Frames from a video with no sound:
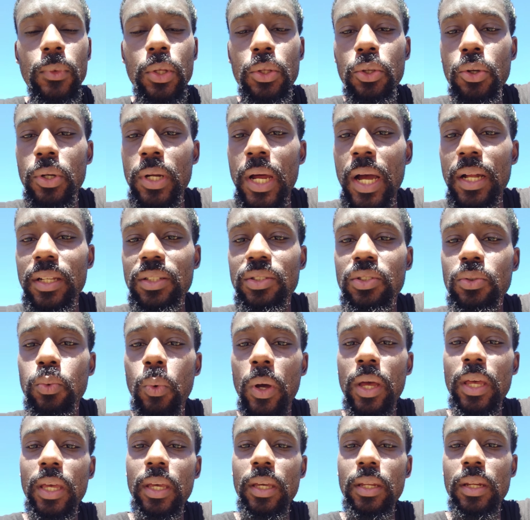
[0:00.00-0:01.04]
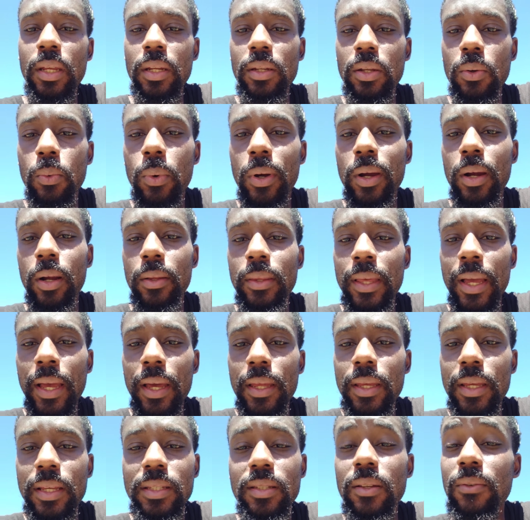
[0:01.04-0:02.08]
you're not swayed anywhere
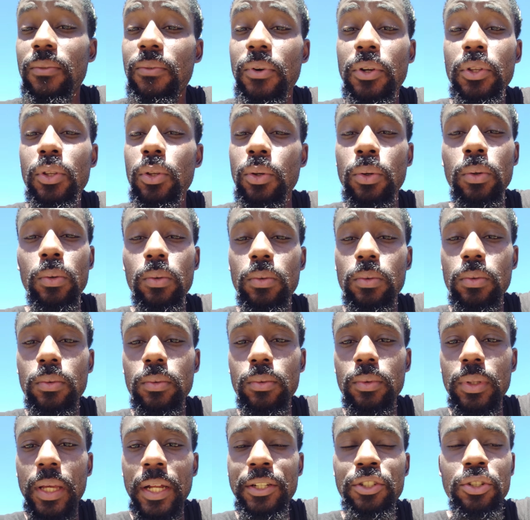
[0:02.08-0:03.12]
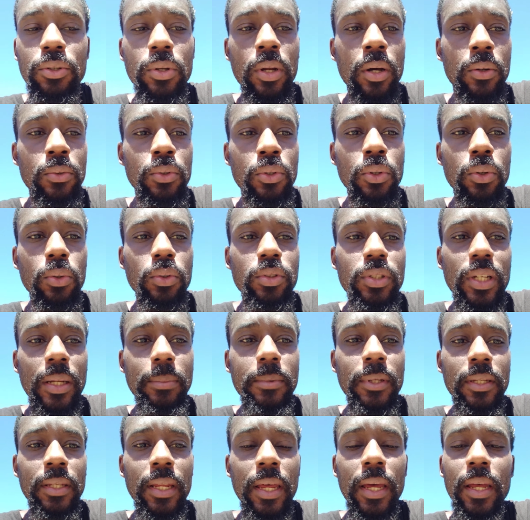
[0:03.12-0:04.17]
that isn't for you, that you don't do
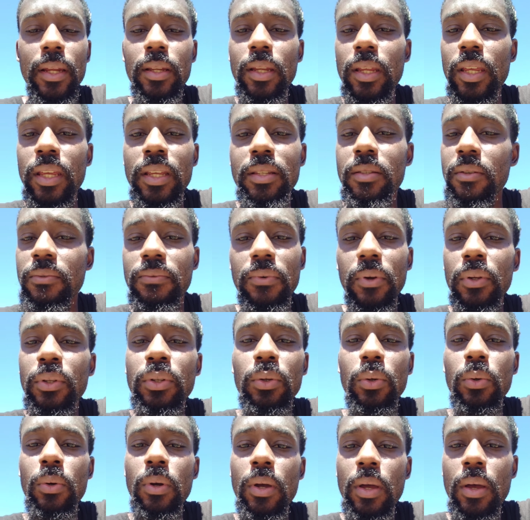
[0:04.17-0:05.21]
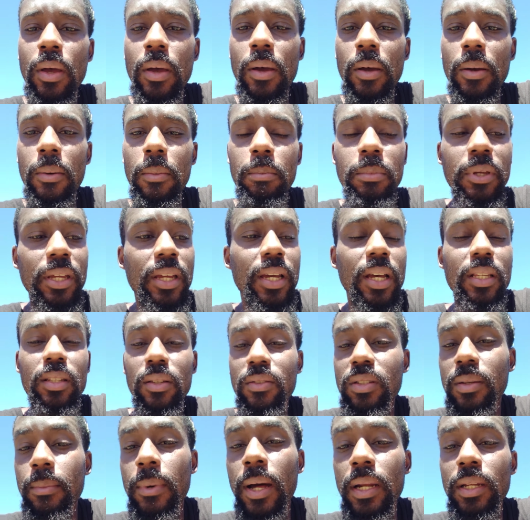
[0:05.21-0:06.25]
something that isn't for you because of
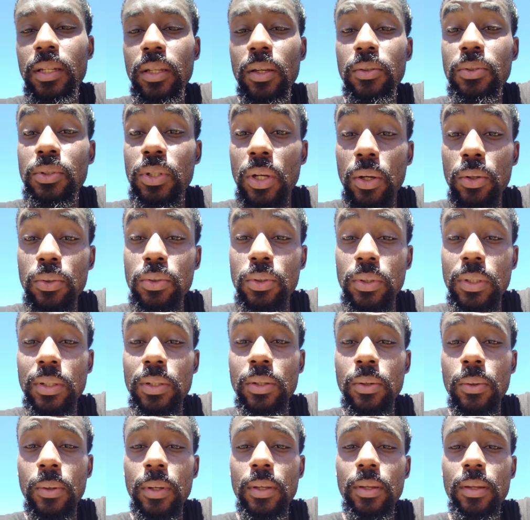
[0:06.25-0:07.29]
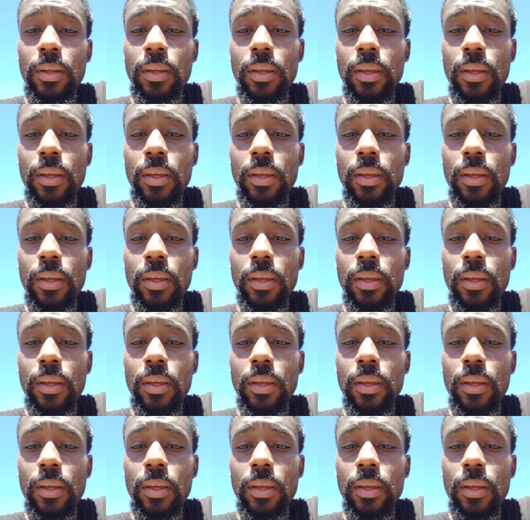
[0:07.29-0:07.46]
somebody else told you to do it.